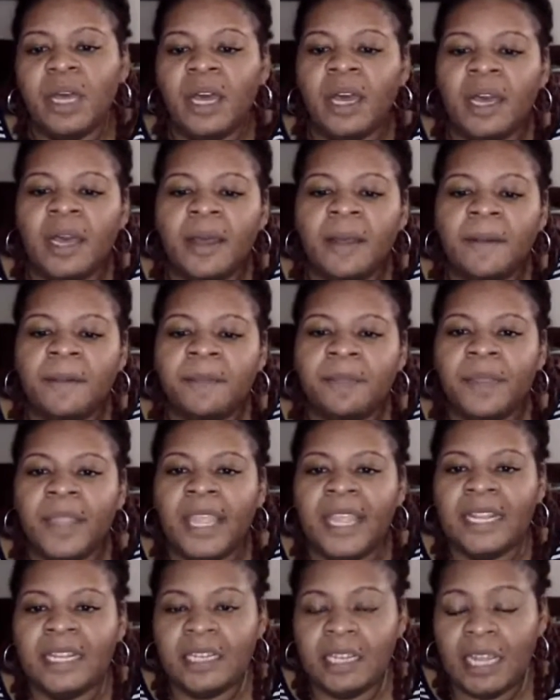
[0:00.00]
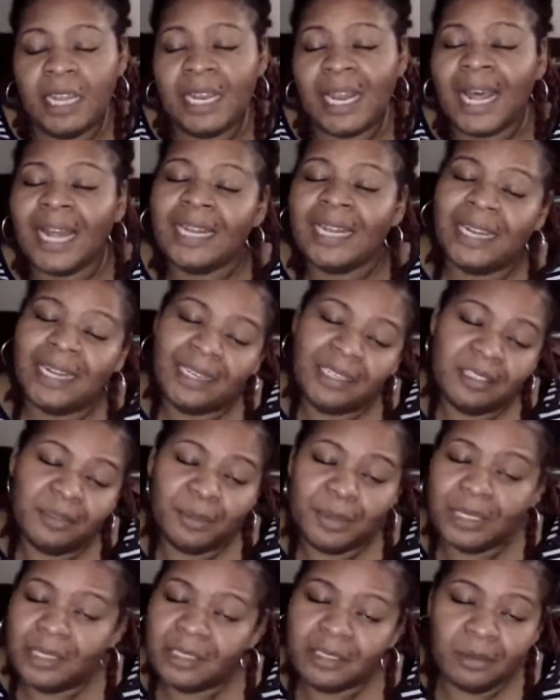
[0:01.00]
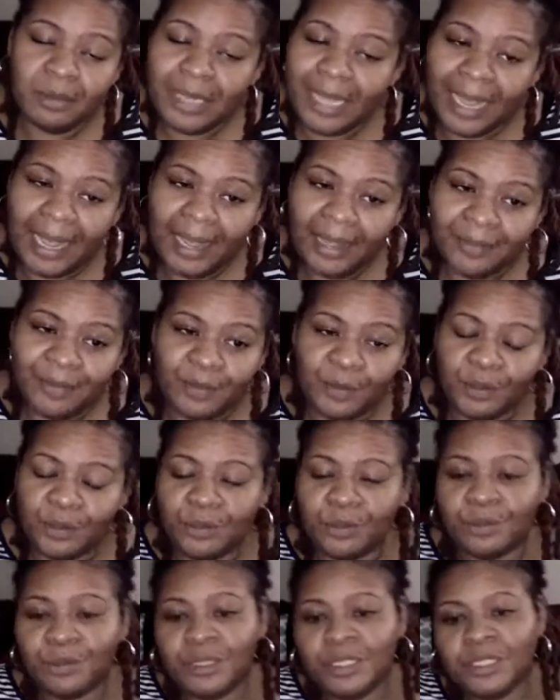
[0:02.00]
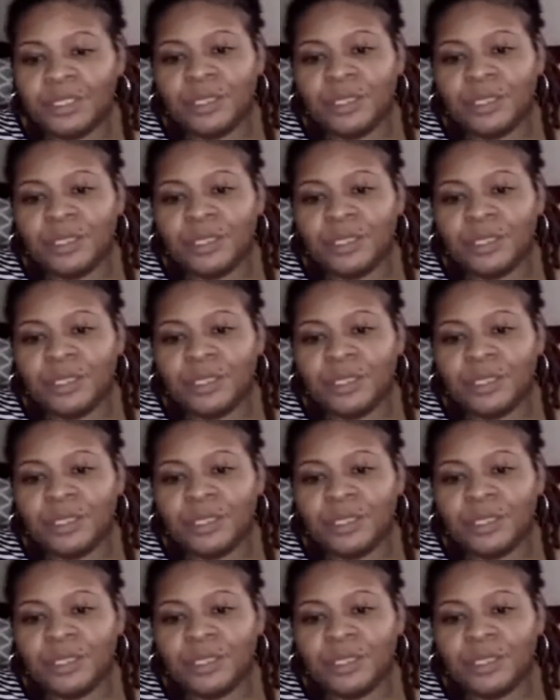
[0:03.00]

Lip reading: and a lot of that is because we have to,